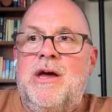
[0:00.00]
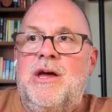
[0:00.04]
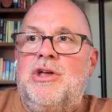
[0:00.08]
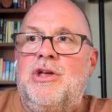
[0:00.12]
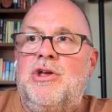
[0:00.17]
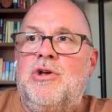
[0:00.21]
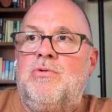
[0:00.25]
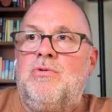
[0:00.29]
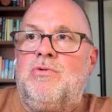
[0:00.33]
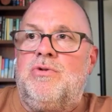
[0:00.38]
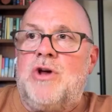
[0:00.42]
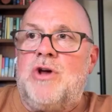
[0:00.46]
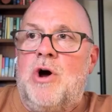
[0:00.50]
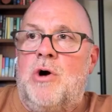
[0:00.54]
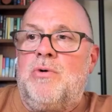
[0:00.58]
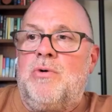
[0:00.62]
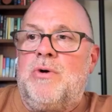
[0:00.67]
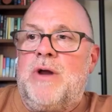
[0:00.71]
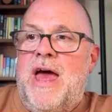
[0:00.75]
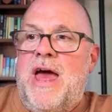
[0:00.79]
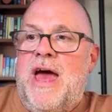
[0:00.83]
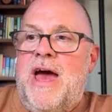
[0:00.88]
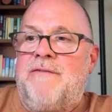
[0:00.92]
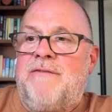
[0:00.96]
you
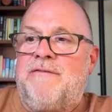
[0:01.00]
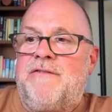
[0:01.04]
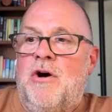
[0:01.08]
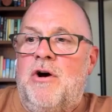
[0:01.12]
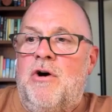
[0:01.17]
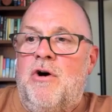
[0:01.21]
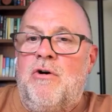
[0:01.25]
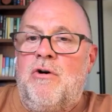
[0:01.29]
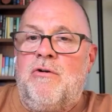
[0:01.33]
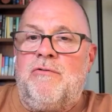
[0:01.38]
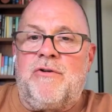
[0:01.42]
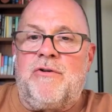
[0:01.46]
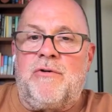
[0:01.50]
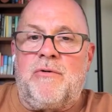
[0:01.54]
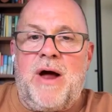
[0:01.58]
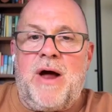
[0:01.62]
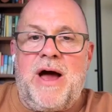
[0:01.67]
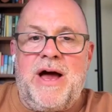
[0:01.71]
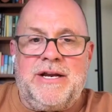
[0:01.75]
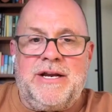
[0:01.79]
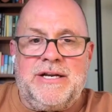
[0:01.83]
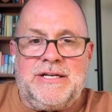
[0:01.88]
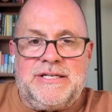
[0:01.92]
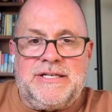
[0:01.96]
don't have to
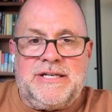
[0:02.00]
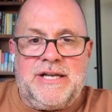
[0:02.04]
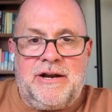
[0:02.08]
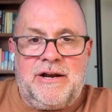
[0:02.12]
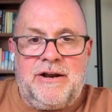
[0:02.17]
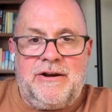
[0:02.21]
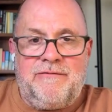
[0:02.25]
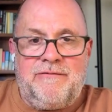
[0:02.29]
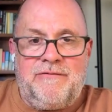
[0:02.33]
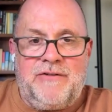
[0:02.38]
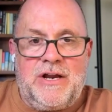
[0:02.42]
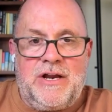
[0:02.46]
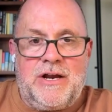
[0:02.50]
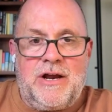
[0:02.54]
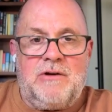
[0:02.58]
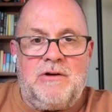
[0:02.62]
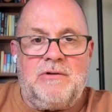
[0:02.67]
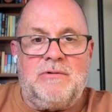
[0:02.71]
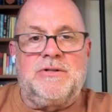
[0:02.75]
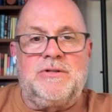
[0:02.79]
override a Senate veto.